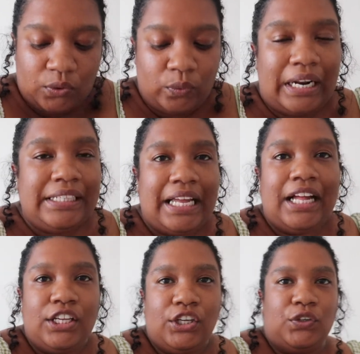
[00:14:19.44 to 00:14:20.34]
when I
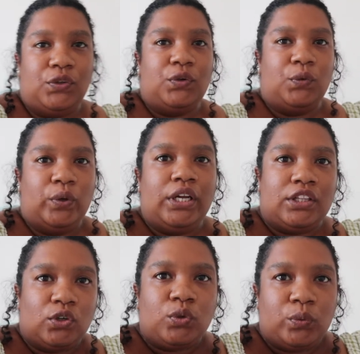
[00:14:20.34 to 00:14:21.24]
tell you, we
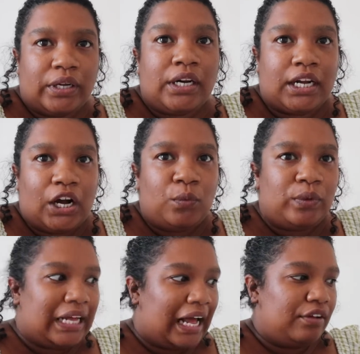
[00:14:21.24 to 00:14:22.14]
thought we were gonna go
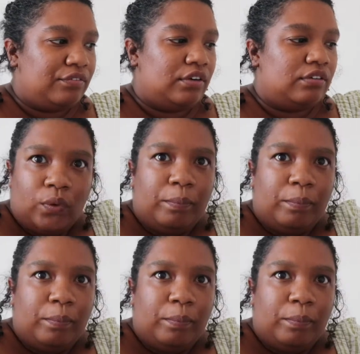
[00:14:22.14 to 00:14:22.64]
with the iPhone.